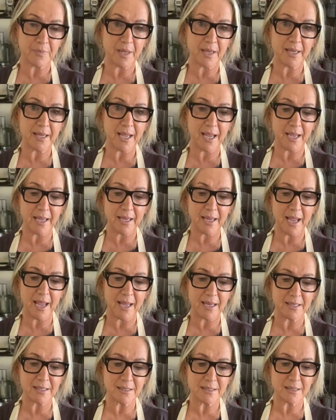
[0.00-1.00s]
okay,
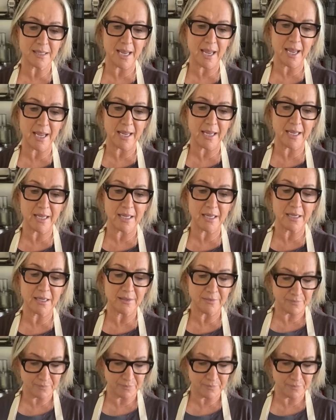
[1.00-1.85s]
and a